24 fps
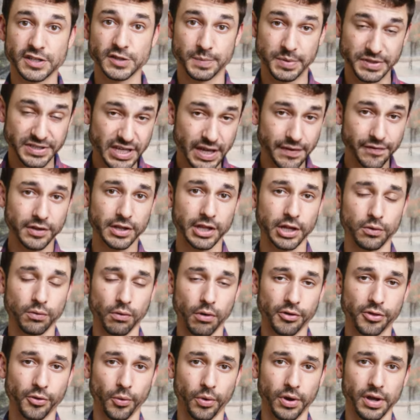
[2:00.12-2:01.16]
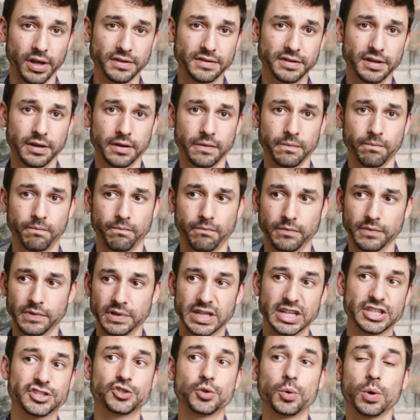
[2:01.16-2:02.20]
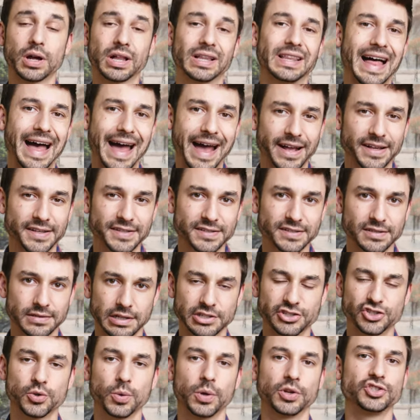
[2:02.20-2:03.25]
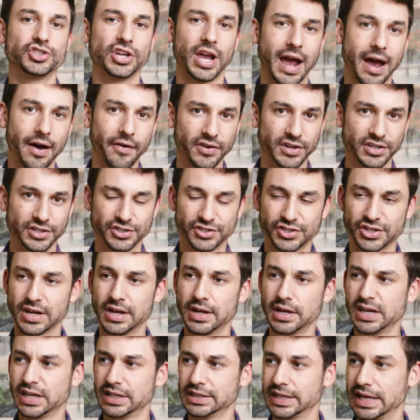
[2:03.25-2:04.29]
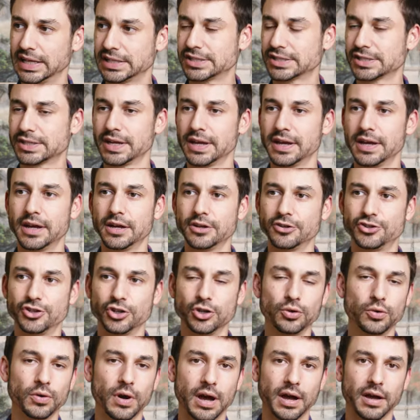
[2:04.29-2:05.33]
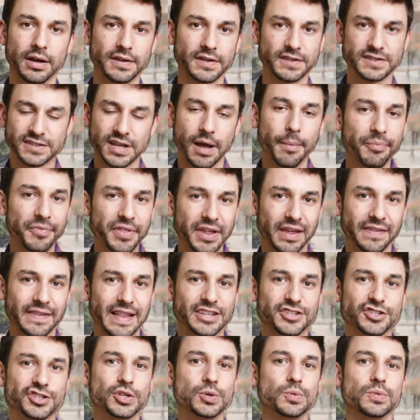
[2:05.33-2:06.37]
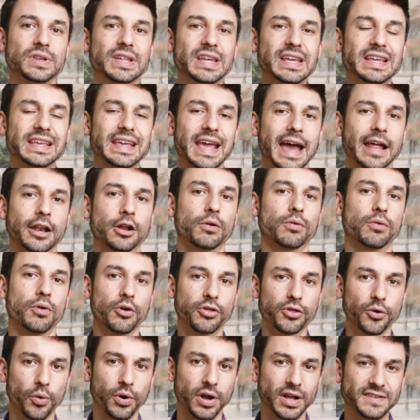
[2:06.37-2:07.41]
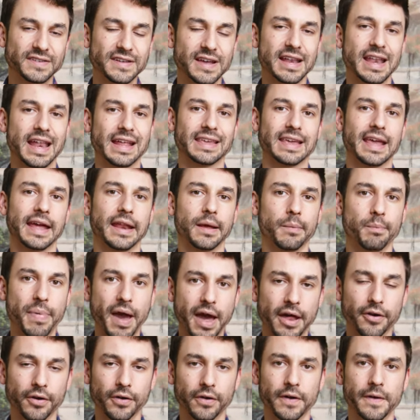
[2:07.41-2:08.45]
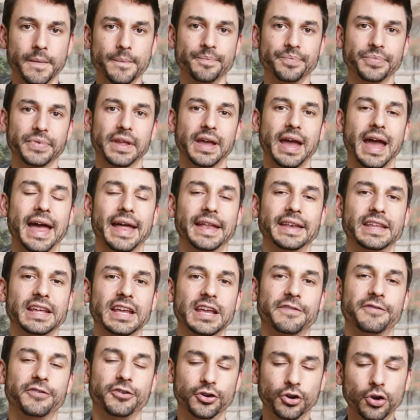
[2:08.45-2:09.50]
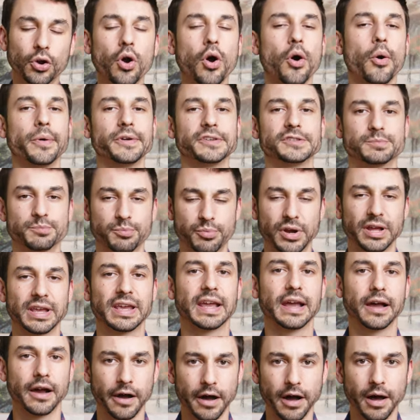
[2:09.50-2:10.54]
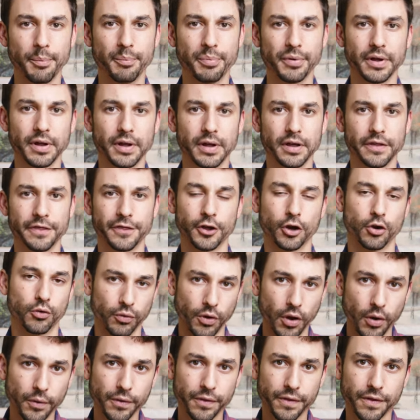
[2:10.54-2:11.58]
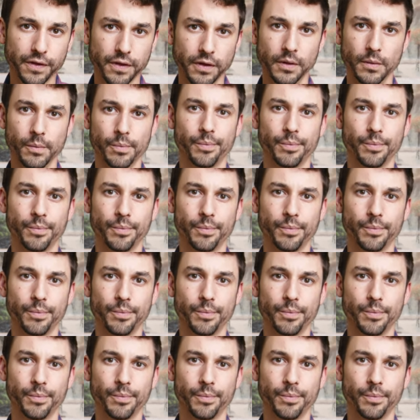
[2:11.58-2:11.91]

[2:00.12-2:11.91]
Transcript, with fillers: specifically growth oriented, let's do a class. Let's do a challenge. Let's do something that's unique and growth oriented and getting better. And if you're always bringing up the growth,